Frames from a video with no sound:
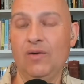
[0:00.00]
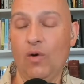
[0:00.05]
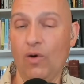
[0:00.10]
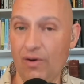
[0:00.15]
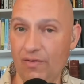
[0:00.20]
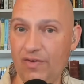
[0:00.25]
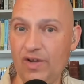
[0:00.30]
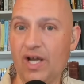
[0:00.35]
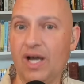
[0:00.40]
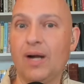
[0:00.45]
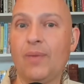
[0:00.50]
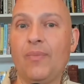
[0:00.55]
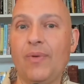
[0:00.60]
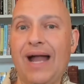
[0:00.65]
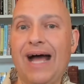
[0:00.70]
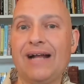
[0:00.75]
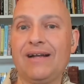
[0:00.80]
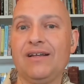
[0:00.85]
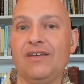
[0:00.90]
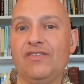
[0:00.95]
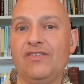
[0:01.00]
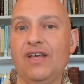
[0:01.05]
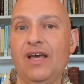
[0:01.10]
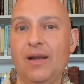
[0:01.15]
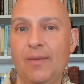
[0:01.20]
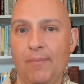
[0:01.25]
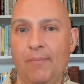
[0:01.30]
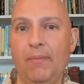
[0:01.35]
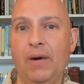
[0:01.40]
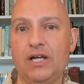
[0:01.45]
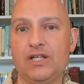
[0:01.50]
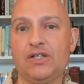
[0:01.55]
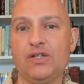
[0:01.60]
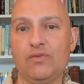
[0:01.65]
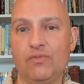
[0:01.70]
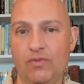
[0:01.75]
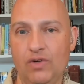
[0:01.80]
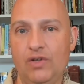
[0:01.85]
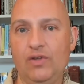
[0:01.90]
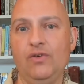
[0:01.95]
Or if you're going to practice in a much
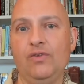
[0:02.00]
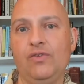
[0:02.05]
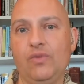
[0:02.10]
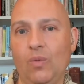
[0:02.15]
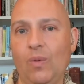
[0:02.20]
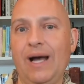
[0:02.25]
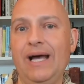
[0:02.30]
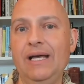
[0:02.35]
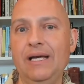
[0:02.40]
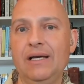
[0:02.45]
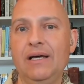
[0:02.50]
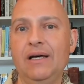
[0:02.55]
reduced way,